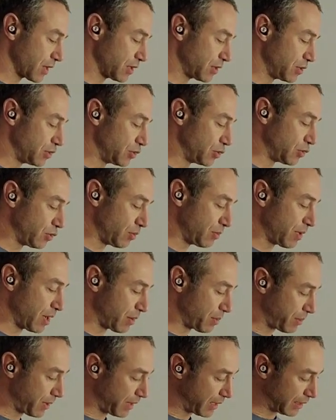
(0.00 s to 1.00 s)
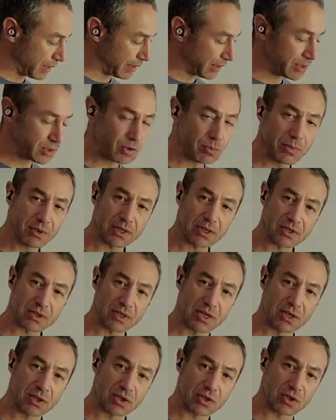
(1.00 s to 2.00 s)
you may pay a little bit
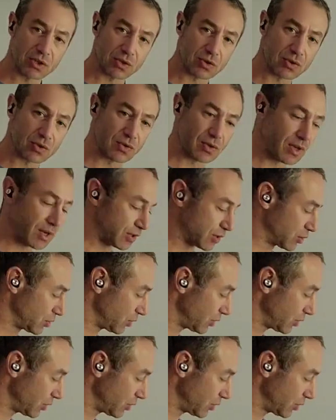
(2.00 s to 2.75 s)
attention to that.